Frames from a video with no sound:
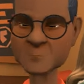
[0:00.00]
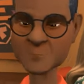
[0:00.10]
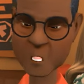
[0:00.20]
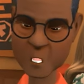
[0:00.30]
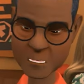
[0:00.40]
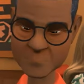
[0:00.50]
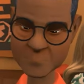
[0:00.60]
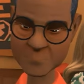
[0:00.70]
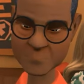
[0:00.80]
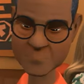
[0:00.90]
4.
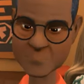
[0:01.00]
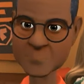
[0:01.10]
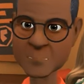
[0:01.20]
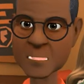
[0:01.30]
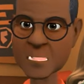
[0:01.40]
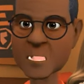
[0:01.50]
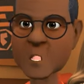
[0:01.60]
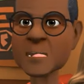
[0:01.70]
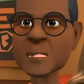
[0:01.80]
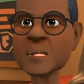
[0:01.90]
The marriage
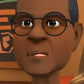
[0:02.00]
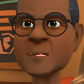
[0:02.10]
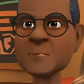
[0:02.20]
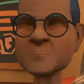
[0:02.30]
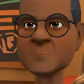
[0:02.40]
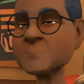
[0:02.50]
you destroyed.